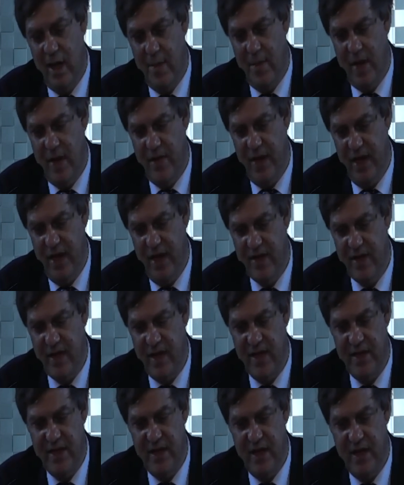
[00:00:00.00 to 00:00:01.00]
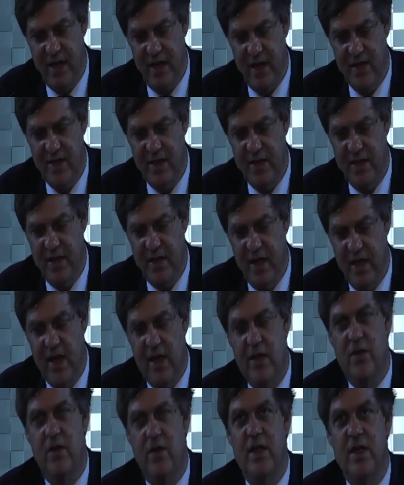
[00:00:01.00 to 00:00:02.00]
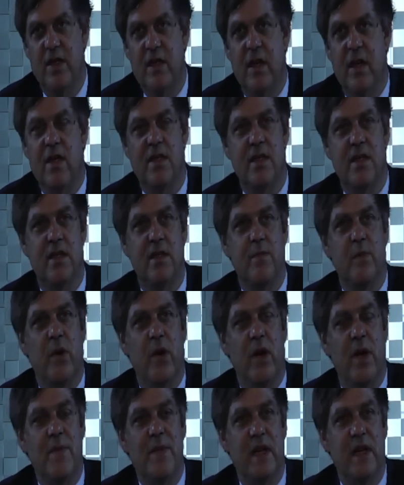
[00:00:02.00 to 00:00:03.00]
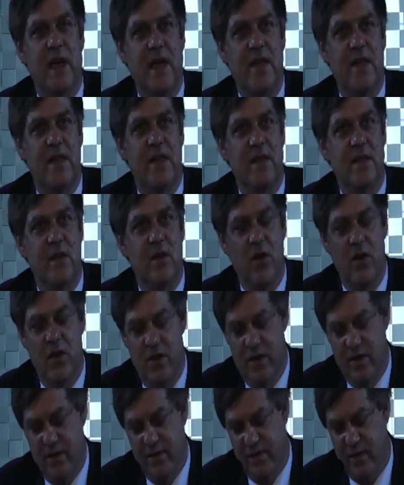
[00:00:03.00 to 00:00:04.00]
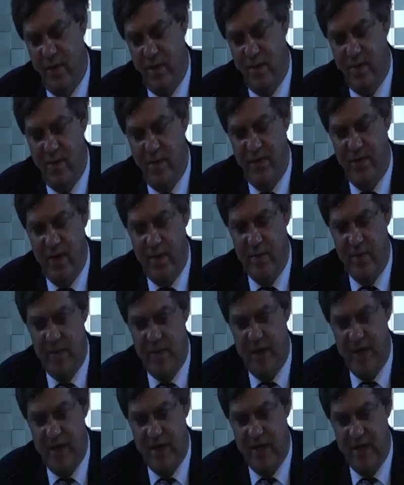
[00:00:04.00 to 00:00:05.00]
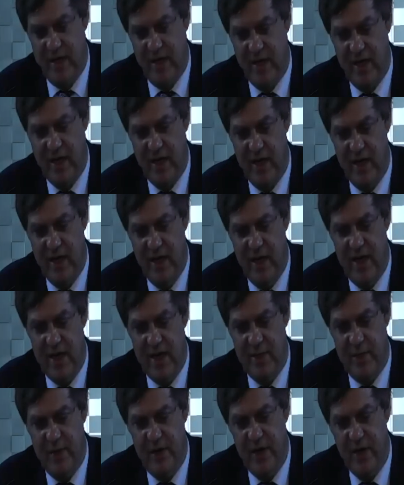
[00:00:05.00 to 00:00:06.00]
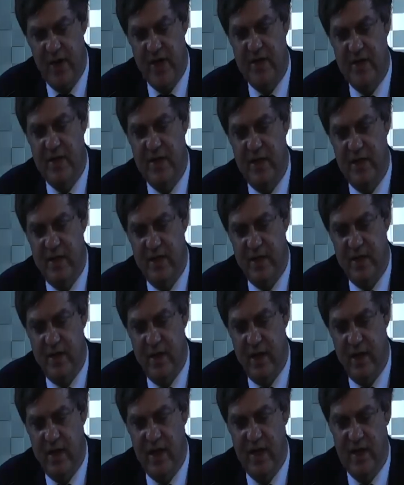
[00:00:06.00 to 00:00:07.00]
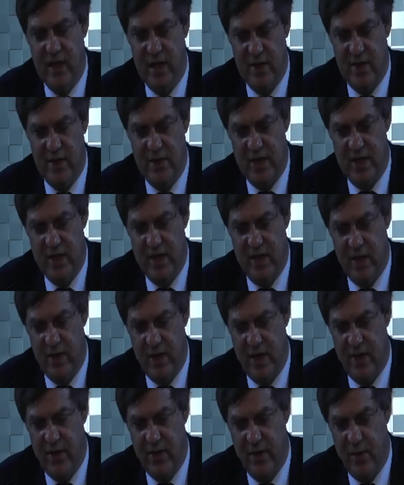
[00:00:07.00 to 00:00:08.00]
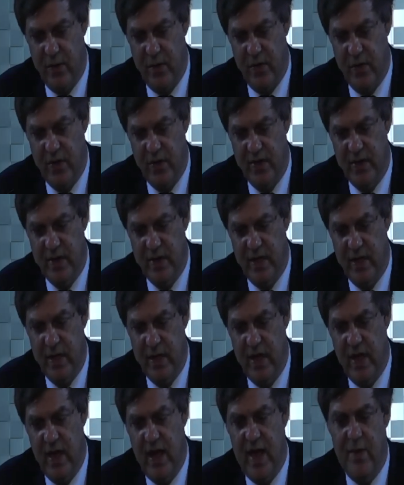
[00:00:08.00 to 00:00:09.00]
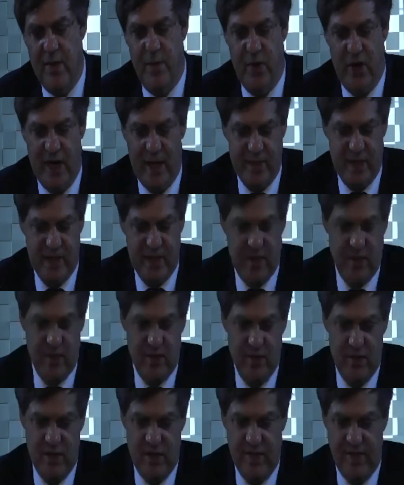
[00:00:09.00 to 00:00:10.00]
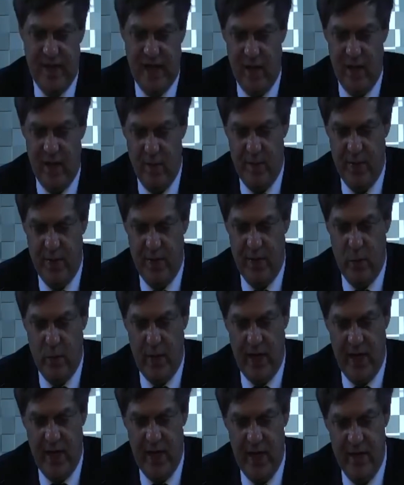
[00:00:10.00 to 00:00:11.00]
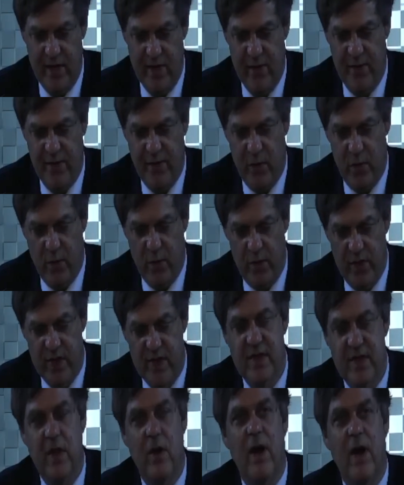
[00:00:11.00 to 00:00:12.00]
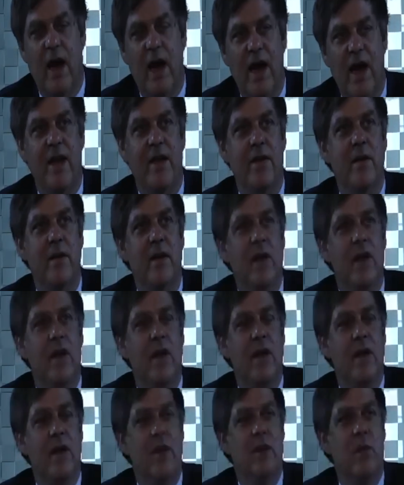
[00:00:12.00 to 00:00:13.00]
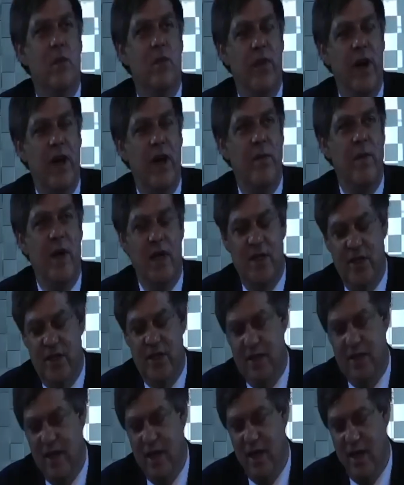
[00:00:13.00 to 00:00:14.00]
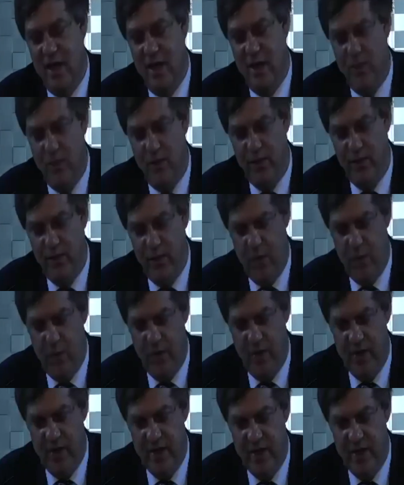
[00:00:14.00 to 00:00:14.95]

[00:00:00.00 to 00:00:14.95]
these ideas, to discuss perhaps lessons learned from domestic experiences in countries around the world, and perhaps to develop a way forward. So I do very much look forward